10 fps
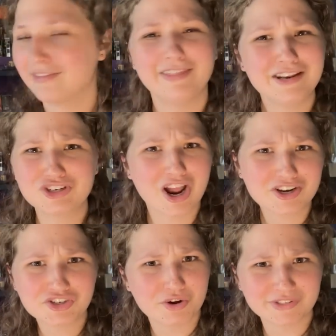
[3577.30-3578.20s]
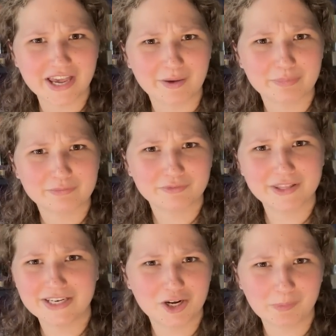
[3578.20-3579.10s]
Then John shows up for
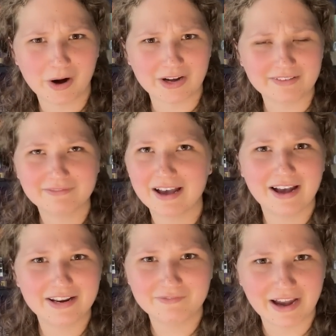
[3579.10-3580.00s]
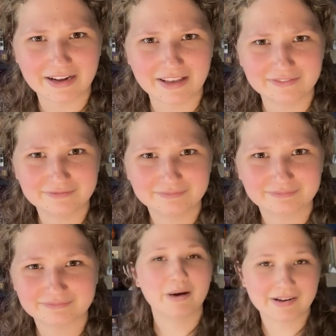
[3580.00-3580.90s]
the dinner party, uninvited.
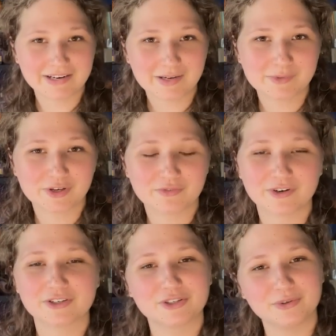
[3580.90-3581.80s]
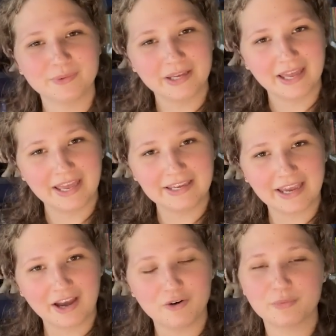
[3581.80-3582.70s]
Bonnie comes over to hang
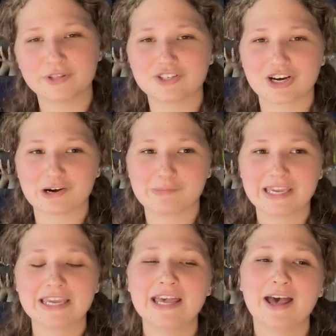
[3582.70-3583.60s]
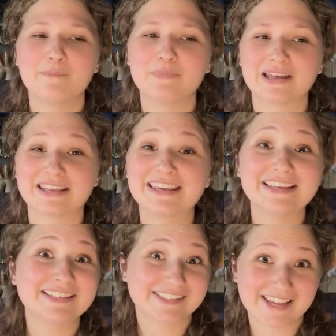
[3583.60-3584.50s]
out with Jeremy, but
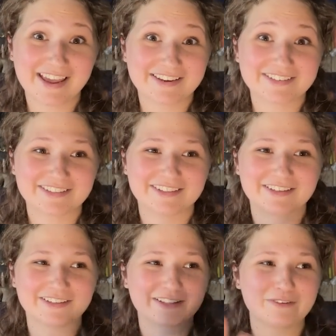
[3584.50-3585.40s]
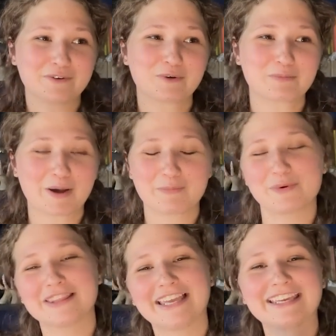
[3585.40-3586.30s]
he set the living room up
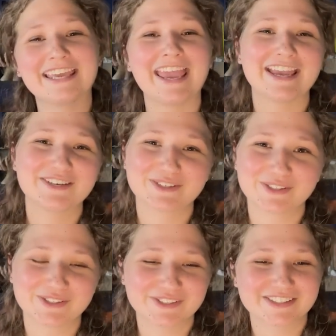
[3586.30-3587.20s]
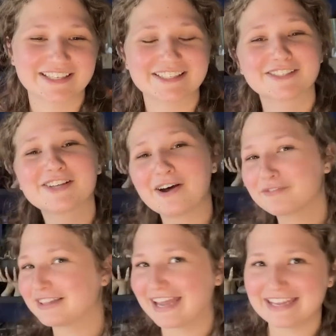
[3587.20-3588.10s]
with like candles and
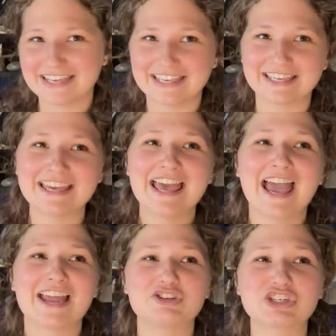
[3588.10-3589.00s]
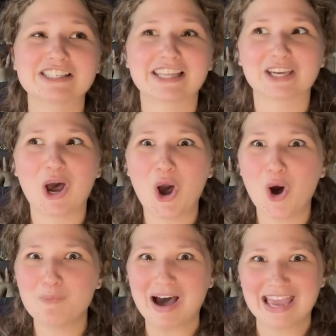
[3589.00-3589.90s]
soft lighting. And she's like,
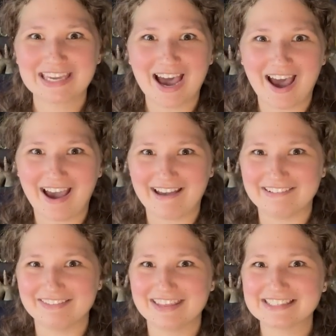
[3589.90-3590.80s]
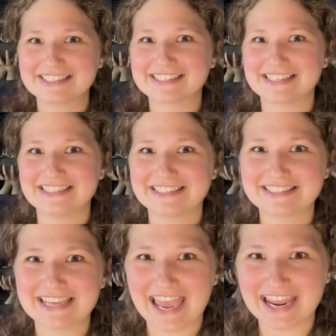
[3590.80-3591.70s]
oh my God, this is a
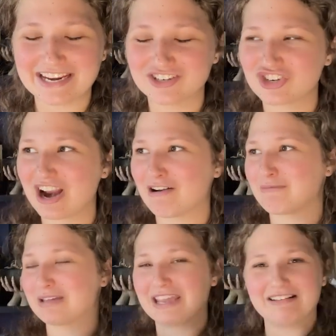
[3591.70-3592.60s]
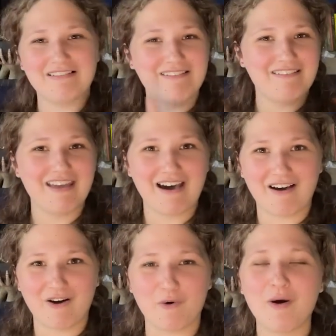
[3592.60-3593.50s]
date, Jeremy,
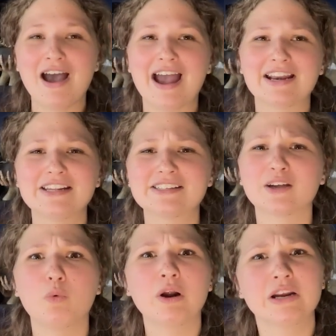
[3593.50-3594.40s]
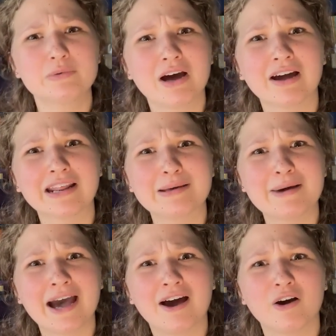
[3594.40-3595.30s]
no. And he's like, what are you talking
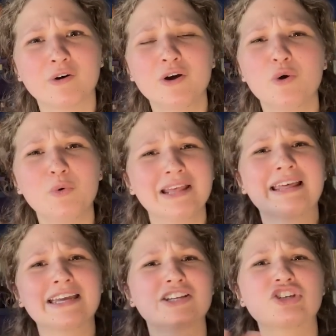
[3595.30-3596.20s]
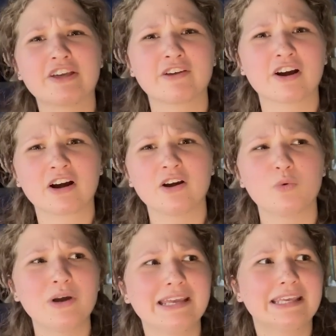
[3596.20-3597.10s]
about? We like each other.
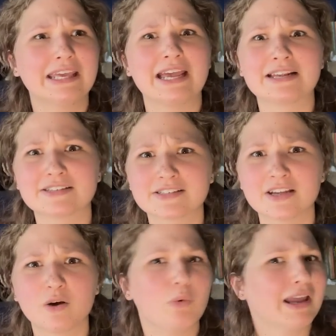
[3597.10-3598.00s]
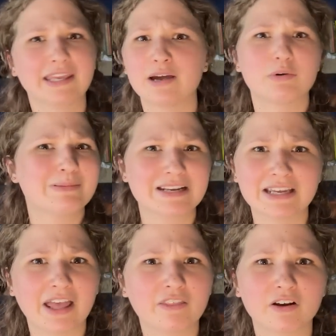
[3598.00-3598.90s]
We kissed. Why can't we be
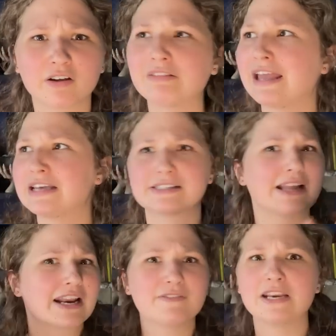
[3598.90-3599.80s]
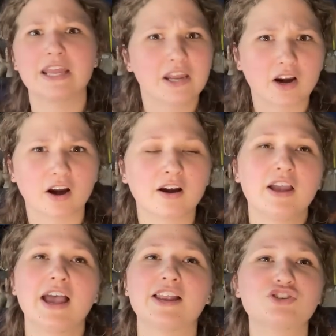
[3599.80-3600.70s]
together? Elena's not even here.
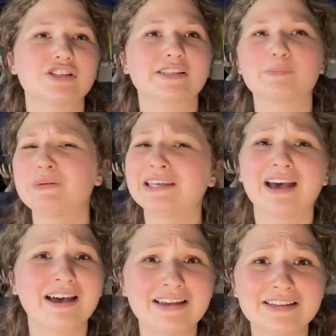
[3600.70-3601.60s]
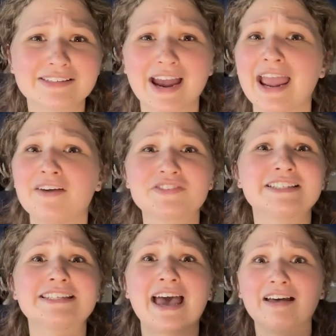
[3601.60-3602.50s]
And she's like, because I have to
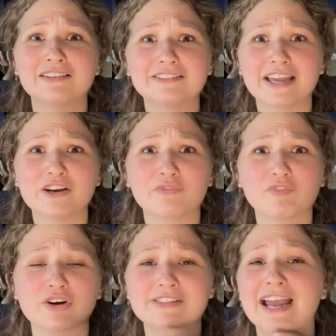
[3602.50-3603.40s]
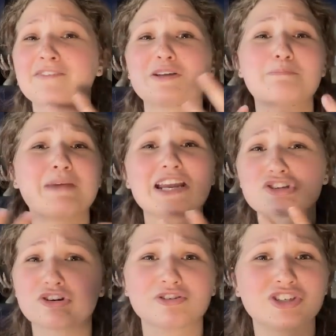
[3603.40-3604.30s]
tell Elena first. I have to make
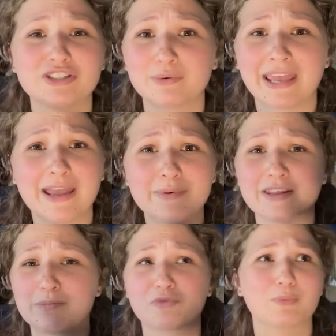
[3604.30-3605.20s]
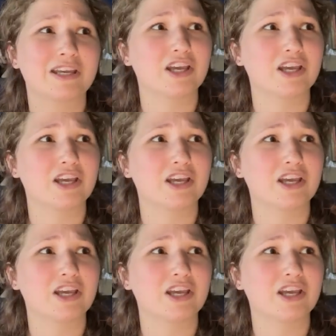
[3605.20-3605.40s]
sure she's okay with it before we